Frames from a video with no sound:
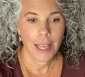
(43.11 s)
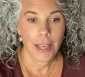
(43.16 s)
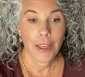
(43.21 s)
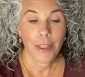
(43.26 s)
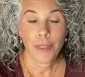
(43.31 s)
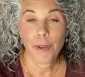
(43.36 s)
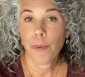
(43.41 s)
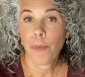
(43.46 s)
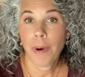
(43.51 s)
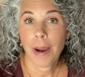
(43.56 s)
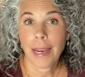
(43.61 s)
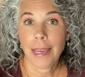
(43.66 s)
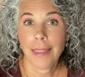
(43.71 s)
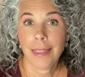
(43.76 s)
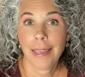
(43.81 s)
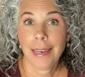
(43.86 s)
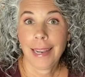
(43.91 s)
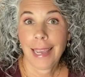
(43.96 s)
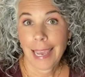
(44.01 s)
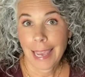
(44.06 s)
the way
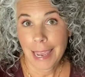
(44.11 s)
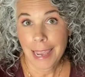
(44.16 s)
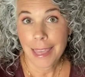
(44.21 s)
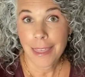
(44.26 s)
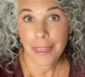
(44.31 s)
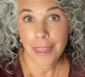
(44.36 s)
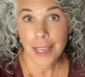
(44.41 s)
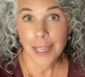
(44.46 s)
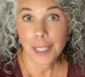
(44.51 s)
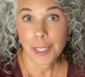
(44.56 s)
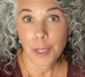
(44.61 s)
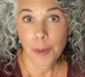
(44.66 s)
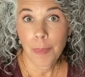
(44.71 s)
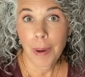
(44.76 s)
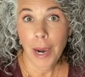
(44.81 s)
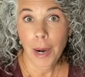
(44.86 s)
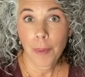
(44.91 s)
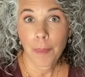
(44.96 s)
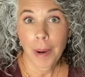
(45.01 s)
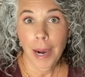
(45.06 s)
that he thinks
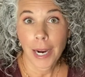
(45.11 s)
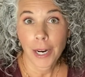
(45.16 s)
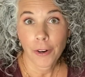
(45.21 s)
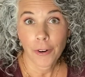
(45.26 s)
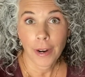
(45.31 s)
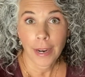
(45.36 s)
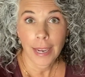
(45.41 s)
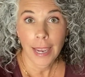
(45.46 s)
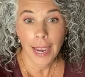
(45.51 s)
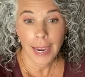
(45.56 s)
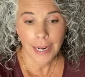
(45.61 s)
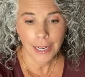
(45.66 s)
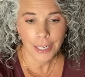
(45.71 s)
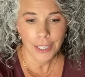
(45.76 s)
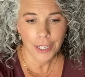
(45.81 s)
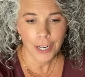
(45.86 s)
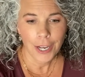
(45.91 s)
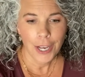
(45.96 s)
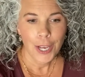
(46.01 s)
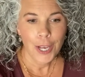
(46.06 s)
about my gray
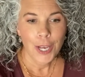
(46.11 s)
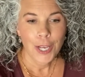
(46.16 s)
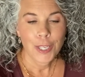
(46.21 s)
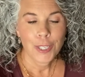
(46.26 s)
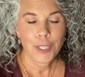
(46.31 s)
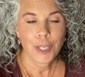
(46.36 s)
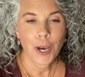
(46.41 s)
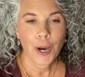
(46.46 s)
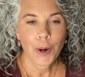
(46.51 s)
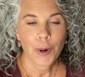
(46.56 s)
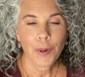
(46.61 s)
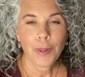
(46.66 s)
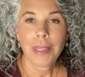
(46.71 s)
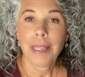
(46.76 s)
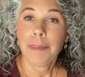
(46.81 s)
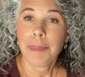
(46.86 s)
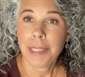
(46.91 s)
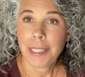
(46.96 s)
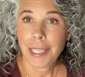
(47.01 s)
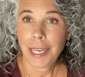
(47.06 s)
hair. So let
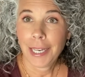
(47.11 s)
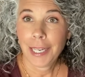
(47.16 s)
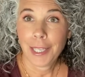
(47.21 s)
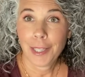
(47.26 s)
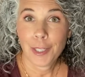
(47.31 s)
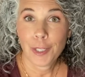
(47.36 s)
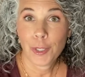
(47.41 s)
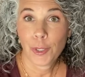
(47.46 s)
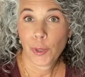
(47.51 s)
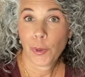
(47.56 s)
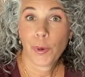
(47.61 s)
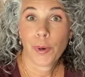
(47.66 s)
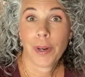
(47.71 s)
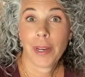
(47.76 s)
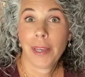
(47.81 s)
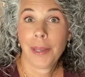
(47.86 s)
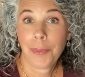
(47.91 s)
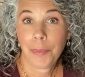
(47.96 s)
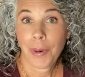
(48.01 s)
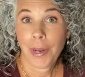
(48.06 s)
me tell you the story
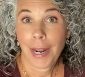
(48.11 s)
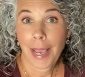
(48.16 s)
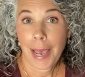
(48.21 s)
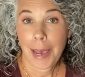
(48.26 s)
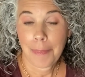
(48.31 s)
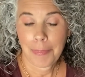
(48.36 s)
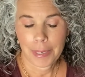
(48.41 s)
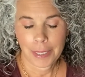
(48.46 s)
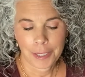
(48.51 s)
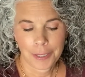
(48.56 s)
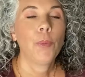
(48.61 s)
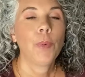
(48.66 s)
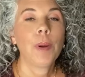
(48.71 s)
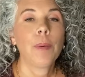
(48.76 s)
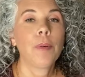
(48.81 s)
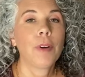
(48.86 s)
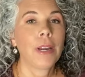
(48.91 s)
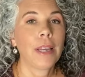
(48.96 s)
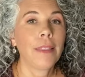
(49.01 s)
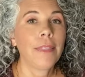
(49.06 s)
and what happened. We
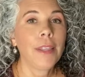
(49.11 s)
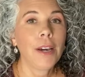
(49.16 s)
were in the